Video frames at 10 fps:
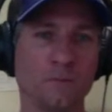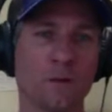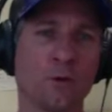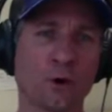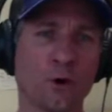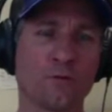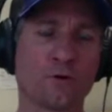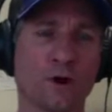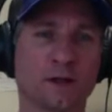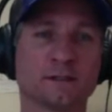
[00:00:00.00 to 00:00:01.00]
Moreover,
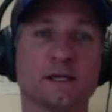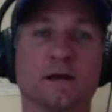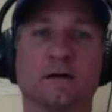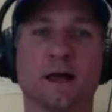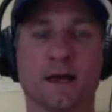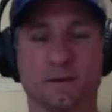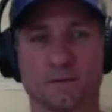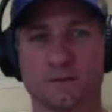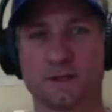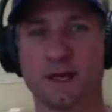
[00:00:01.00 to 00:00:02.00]
Ross, he
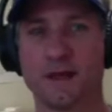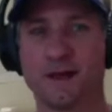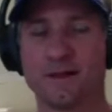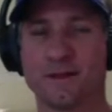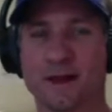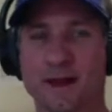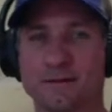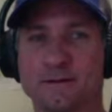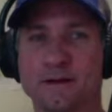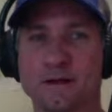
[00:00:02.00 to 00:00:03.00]
claims
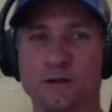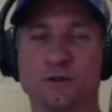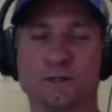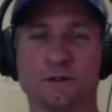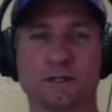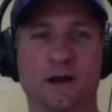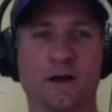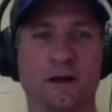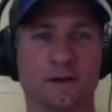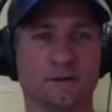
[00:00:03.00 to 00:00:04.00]
that
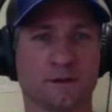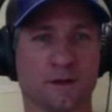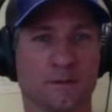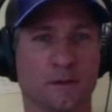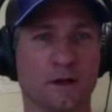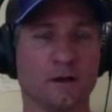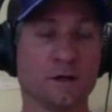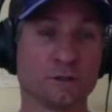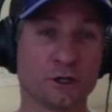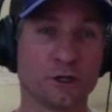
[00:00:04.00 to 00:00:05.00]
utilitarianism
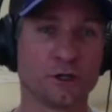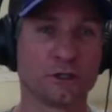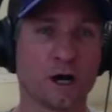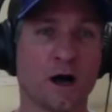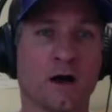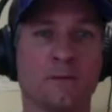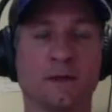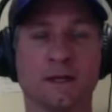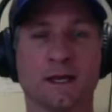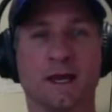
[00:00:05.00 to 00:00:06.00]
does a good job
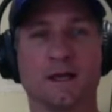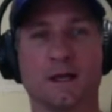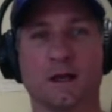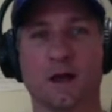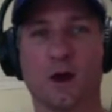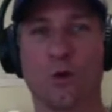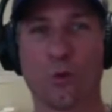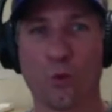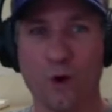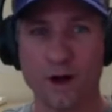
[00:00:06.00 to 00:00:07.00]
in getting
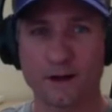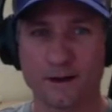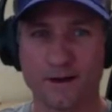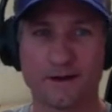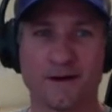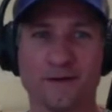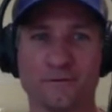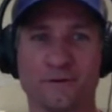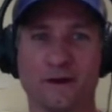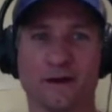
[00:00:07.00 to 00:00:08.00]
one
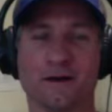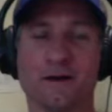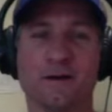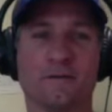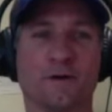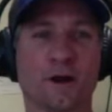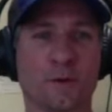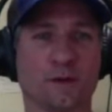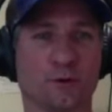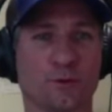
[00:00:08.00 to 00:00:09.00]
of the
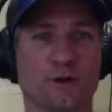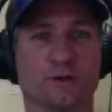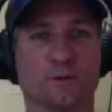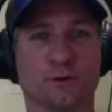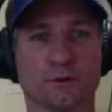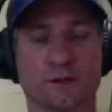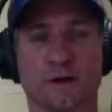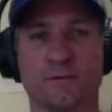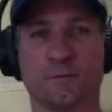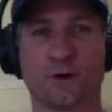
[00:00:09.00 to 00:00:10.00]
fundamental principles
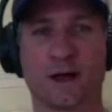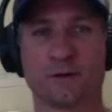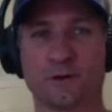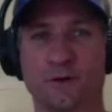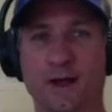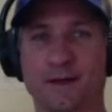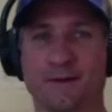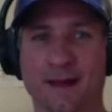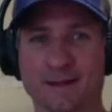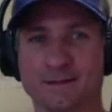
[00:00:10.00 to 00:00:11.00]
of morality right,
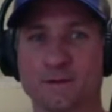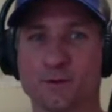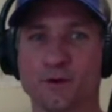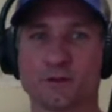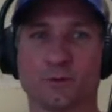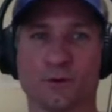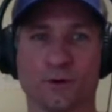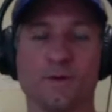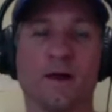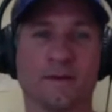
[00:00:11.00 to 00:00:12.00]
and that's the
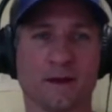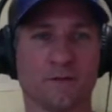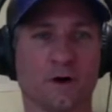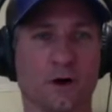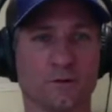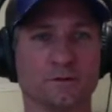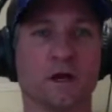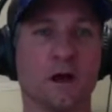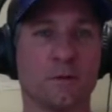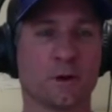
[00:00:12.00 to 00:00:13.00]
principle that
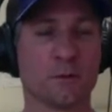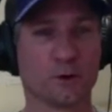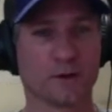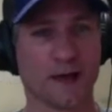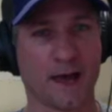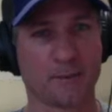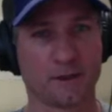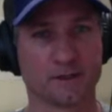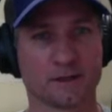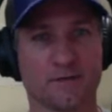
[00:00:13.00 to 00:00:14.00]
involves promoting the
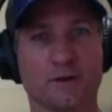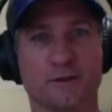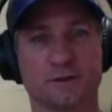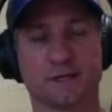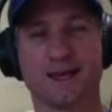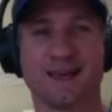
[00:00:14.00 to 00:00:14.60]
happiness of others.